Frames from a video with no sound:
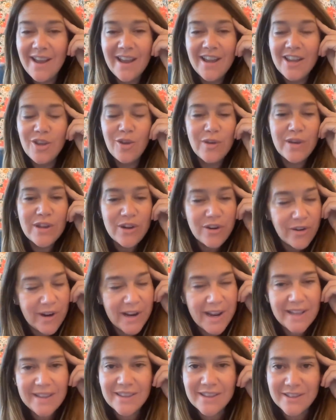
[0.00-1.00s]
You can
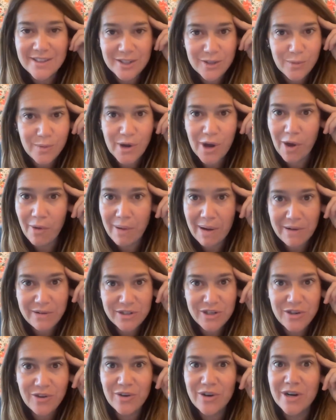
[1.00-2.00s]
create this to work around
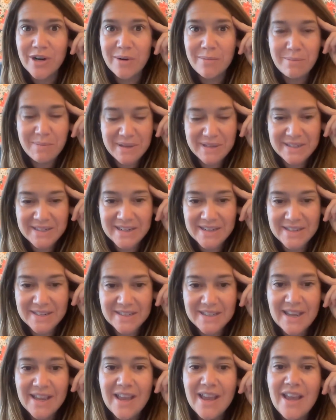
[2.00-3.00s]
your business.
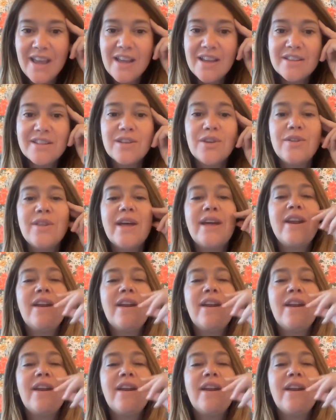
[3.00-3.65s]
So then